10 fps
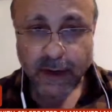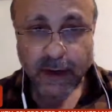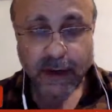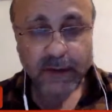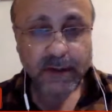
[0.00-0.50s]

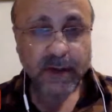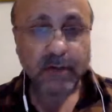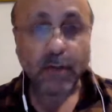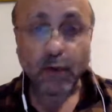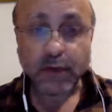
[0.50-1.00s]
ideas,
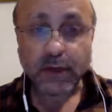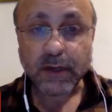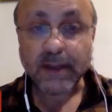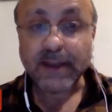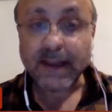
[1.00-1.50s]
then
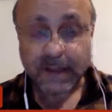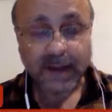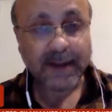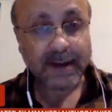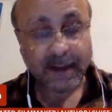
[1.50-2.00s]
mostly they
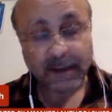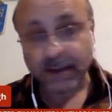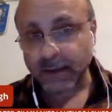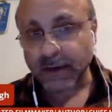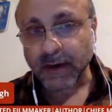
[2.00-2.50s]
think that
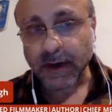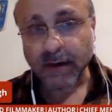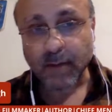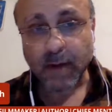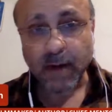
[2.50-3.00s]
it's
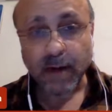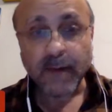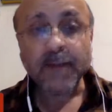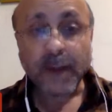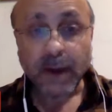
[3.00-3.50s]
great, but
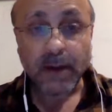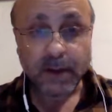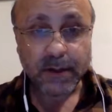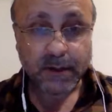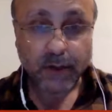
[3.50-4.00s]

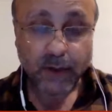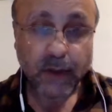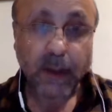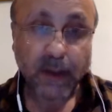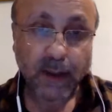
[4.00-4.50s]
others don't
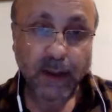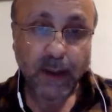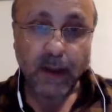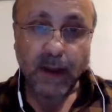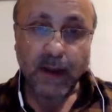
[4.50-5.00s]
think.
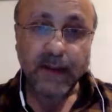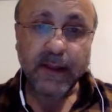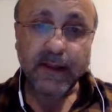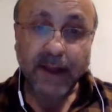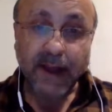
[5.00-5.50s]

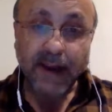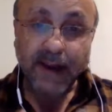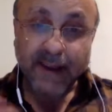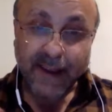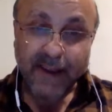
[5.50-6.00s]
And the
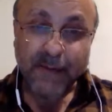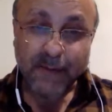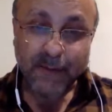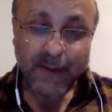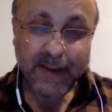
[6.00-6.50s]
entire
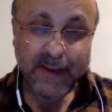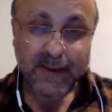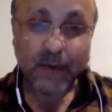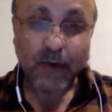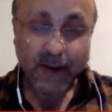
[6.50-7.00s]
game
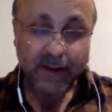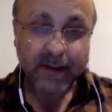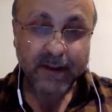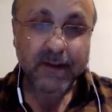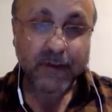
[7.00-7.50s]
is what
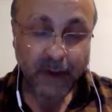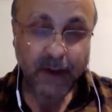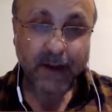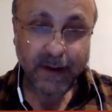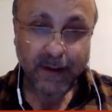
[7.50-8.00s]
others
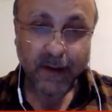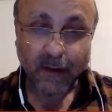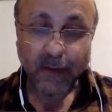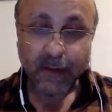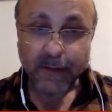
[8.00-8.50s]
feel,
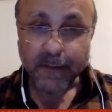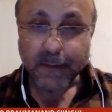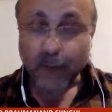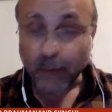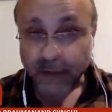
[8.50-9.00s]

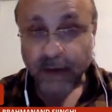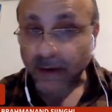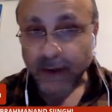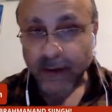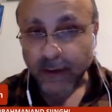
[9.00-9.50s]

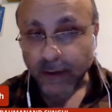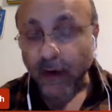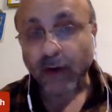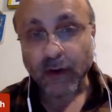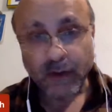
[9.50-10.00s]
whether right or
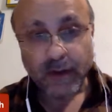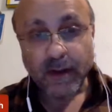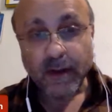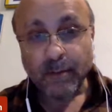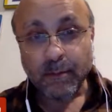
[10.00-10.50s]
wrong.
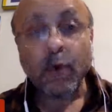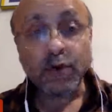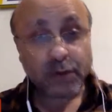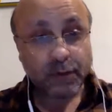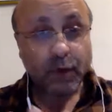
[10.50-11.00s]

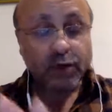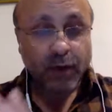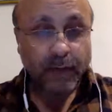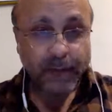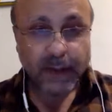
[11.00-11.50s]

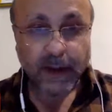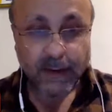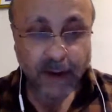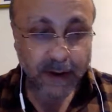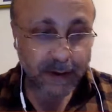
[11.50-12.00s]
Most often they
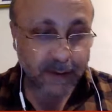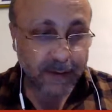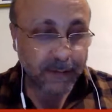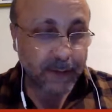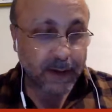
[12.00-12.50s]
are right.
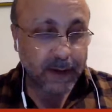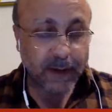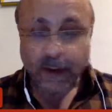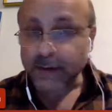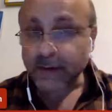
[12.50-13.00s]
In
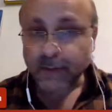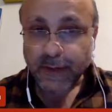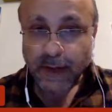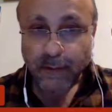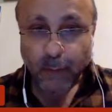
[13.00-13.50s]
the case
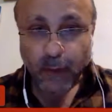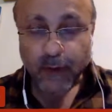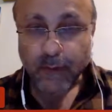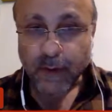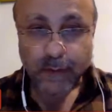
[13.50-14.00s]
of that
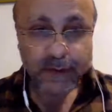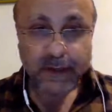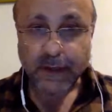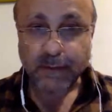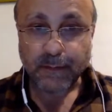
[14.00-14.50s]

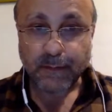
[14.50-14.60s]
0.1%,